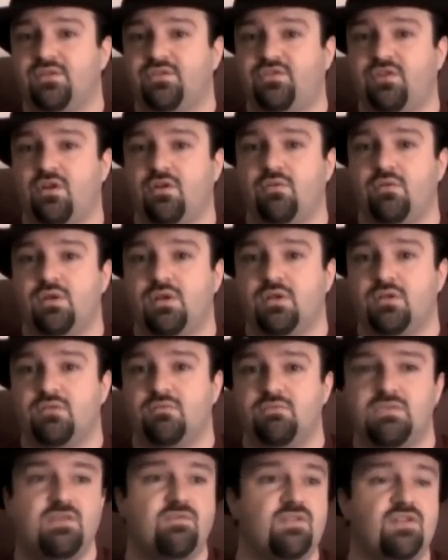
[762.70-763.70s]
So
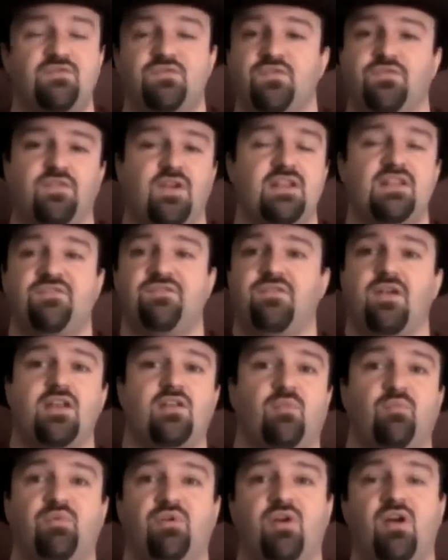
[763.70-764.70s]
even if you're fighting the
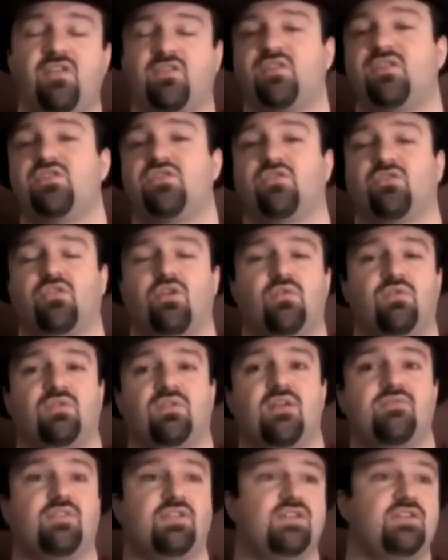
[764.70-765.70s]
final boss and you're
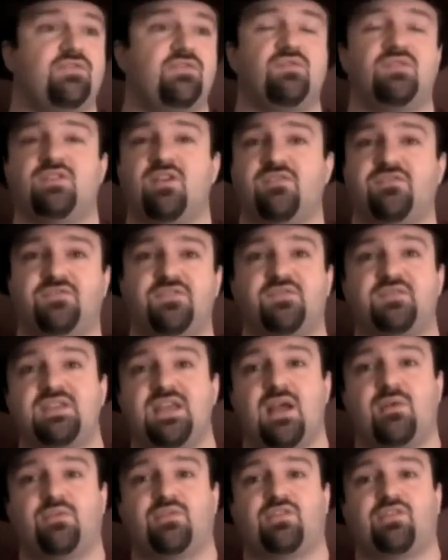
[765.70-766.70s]
lower level than if you had done
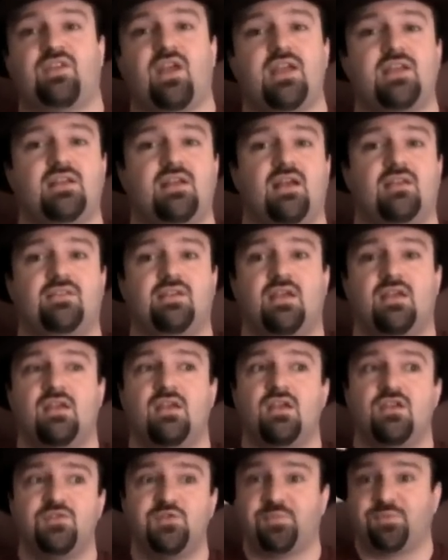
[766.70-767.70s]
50 hours of side content,
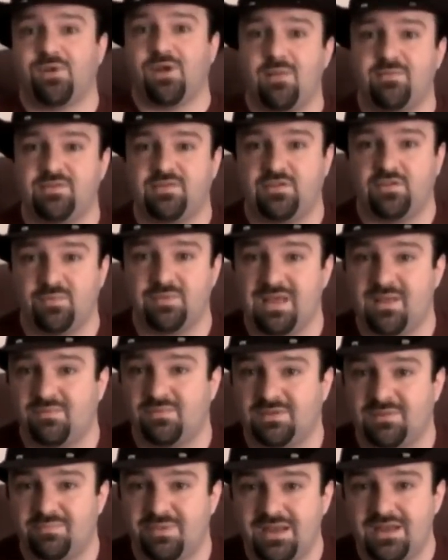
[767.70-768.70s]
you'll probably still be
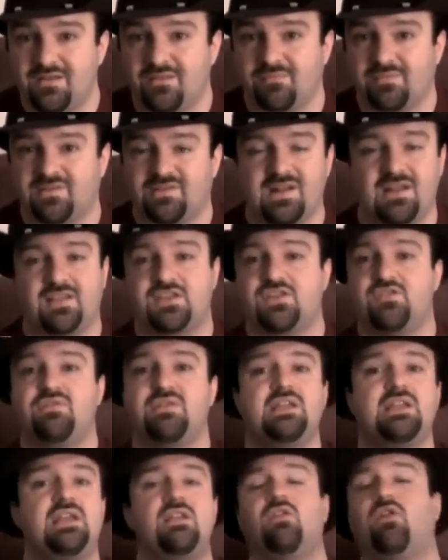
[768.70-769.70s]
able to beat them. It's not like you
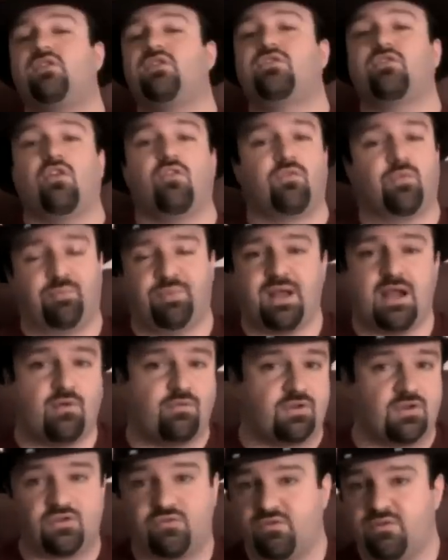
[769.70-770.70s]
need all this
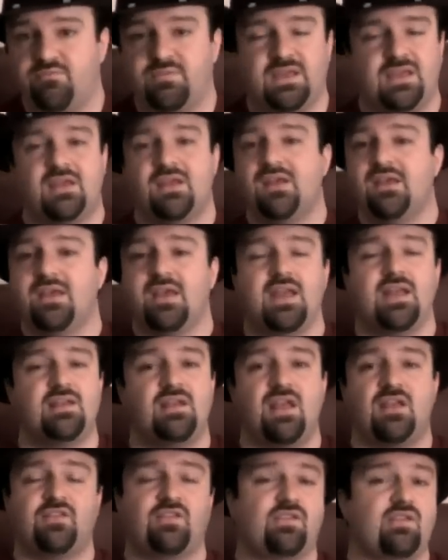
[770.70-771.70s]
overpowered equipment
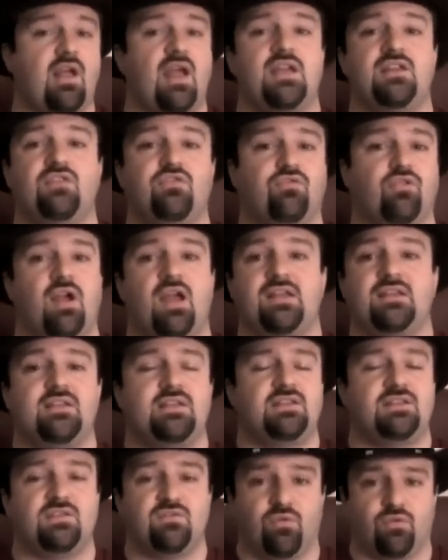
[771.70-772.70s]
and side
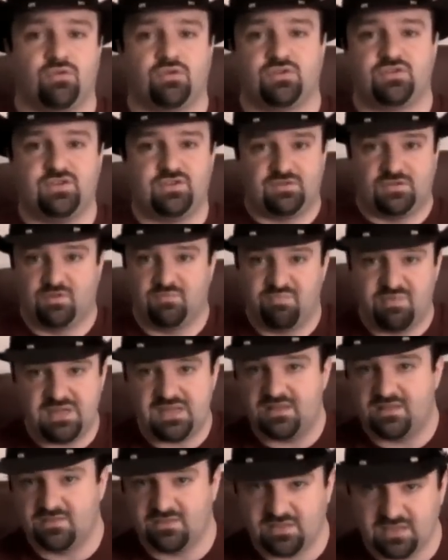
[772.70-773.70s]
grinding in order to, to
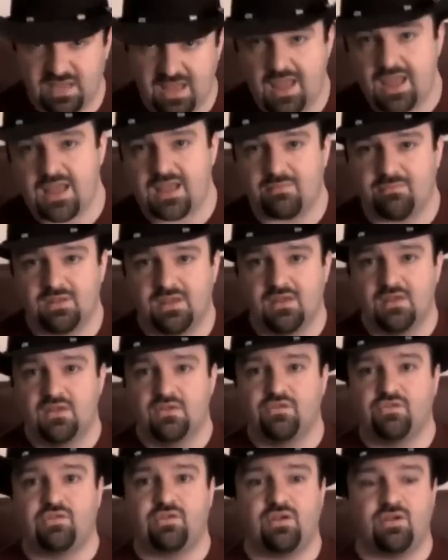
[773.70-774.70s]
beat the game.
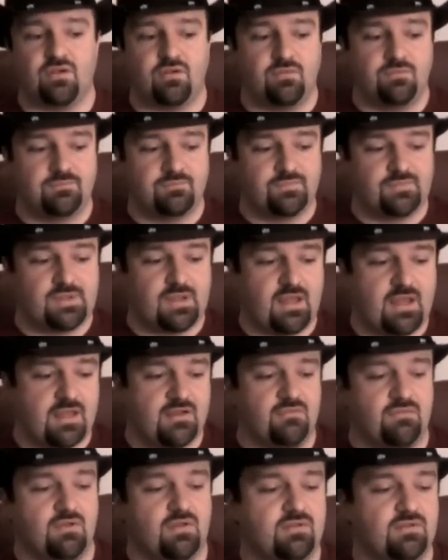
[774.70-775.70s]
So
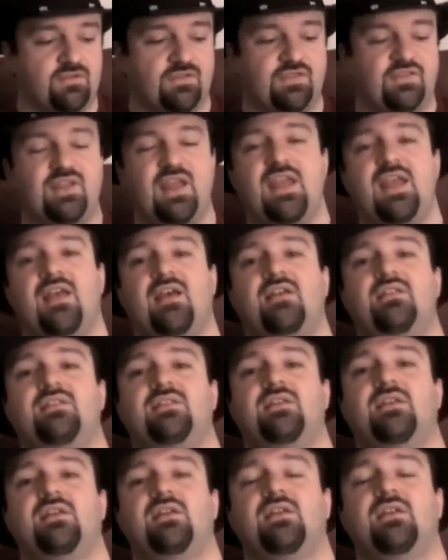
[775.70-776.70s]
I don't
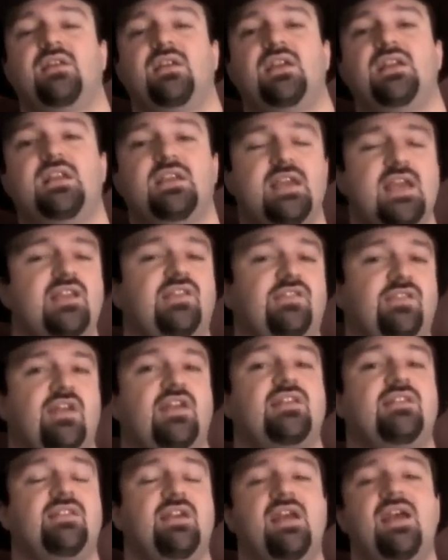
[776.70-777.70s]
understand, in a case
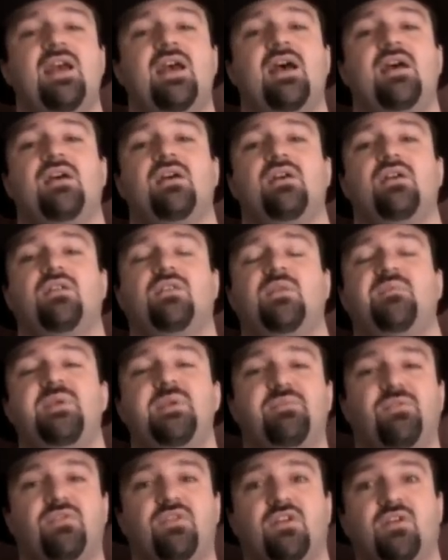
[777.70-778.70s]
like that, that
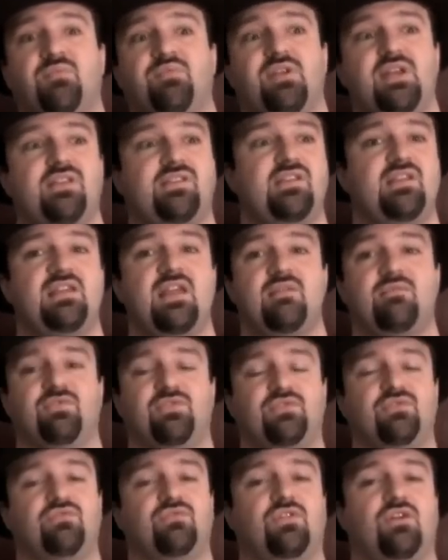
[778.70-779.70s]
people could complain and say
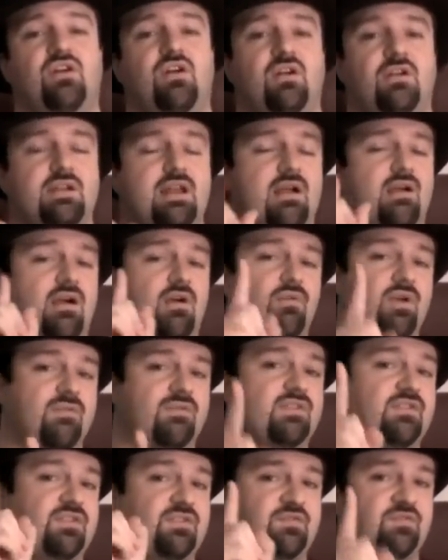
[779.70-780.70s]
game's too long. Now,
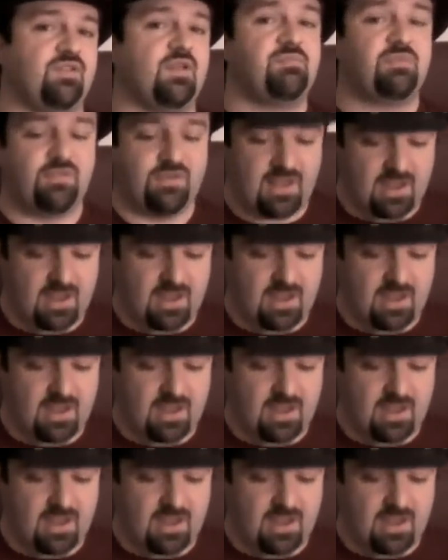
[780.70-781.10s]
however, there's a flip